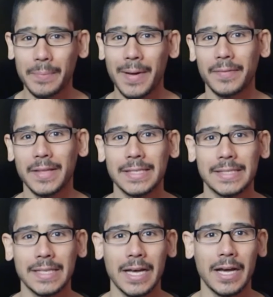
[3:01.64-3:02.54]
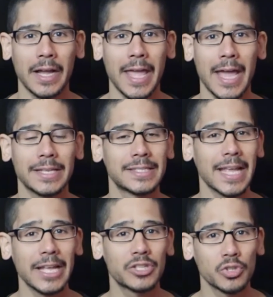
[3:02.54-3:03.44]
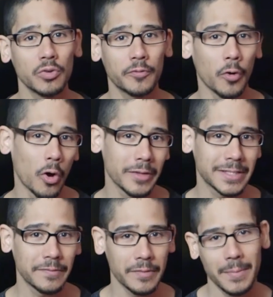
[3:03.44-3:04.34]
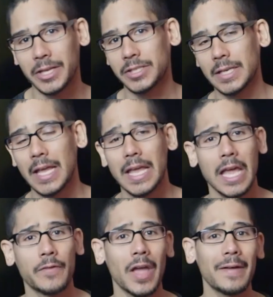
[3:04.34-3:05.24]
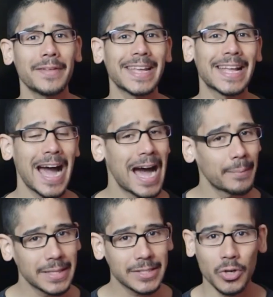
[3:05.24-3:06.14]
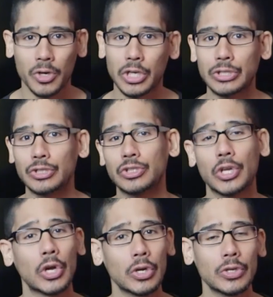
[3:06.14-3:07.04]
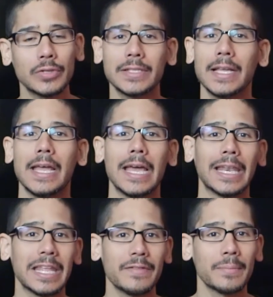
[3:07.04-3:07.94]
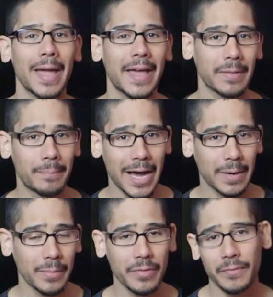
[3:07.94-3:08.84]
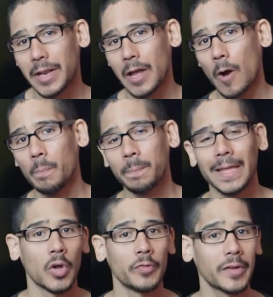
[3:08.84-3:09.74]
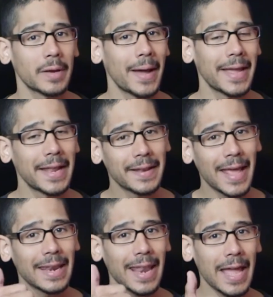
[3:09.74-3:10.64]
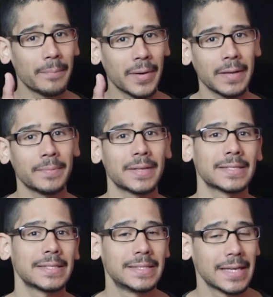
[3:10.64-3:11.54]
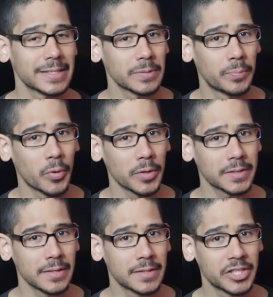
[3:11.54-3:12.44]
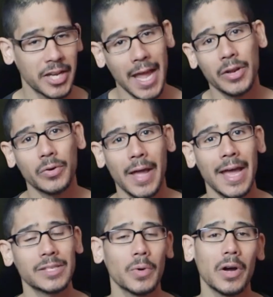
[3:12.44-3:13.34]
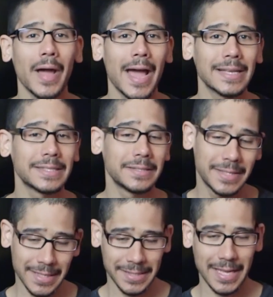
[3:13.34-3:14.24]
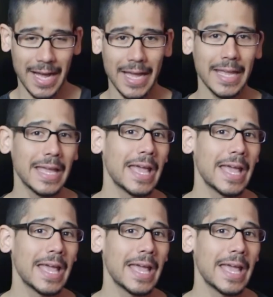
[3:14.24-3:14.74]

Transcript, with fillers: about this. Uh, again, stay tuned for all this information. If you have any comments or concerns, leave them at the bottom of the video. Don't forget about hitting that like button because it does support the channel as well as this guy.